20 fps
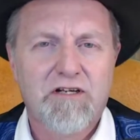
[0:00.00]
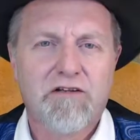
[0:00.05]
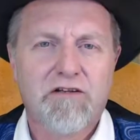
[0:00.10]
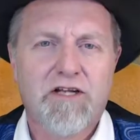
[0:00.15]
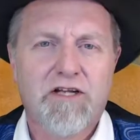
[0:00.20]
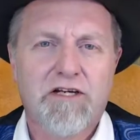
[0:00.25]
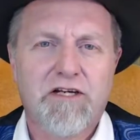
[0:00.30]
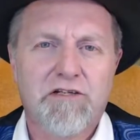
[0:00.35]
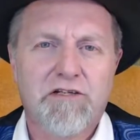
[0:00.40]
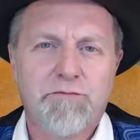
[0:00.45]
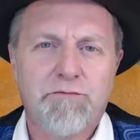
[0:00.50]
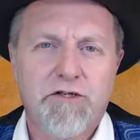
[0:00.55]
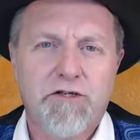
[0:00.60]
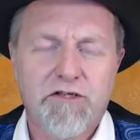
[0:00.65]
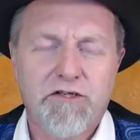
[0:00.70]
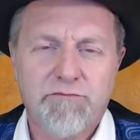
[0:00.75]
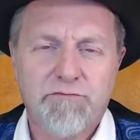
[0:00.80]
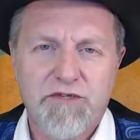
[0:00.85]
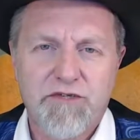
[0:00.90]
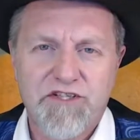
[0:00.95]
Letting a
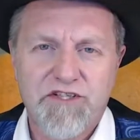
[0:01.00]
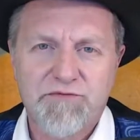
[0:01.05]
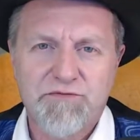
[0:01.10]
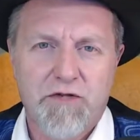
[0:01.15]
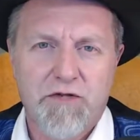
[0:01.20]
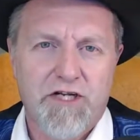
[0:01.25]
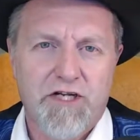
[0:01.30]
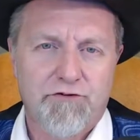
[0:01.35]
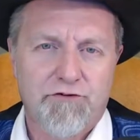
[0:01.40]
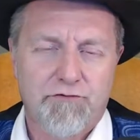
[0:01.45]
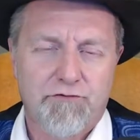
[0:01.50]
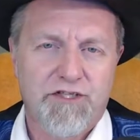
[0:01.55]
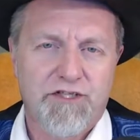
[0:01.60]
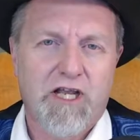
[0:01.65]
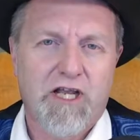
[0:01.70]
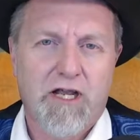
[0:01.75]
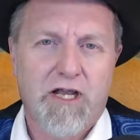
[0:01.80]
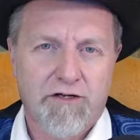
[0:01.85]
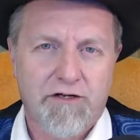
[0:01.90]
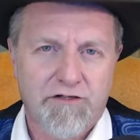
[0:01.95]
period piece play through
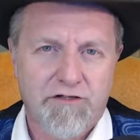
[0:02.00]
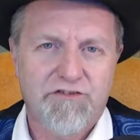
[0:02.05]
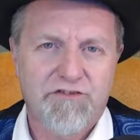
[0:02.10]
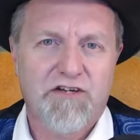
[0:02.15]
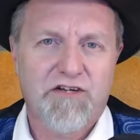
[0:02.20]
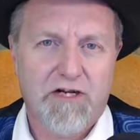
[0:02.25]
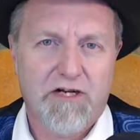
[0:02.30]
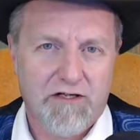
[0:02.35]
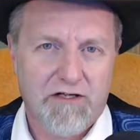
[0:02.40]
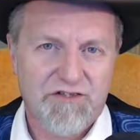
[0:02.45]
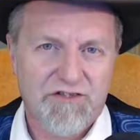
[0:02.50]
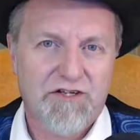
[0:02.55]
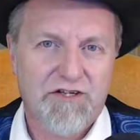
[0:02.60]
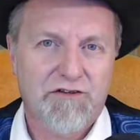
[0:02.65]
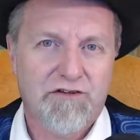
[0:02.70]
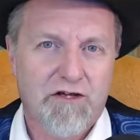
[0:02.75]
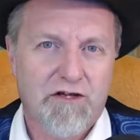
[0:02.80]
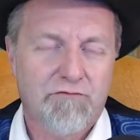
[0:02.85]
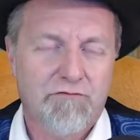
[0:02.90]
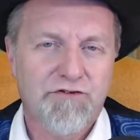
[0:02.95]
the end titles, I
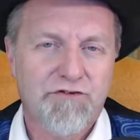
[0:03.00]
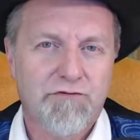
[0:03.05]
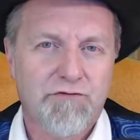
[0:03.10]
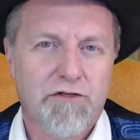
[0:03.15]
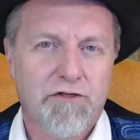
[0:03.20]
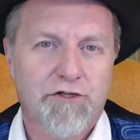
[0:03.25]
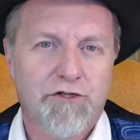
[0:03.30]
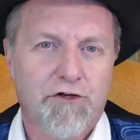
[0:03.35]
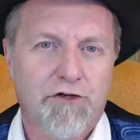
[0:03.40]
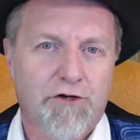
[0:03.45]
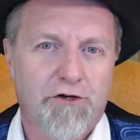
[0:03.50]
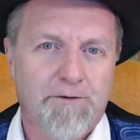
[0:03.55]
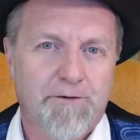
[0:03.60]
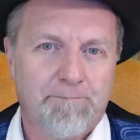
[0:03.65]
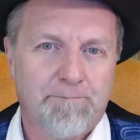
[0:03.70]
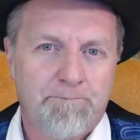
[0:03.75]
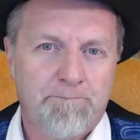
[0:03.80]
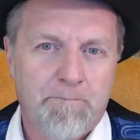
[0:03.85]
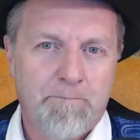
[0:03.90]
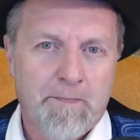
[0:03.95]
thought was really good.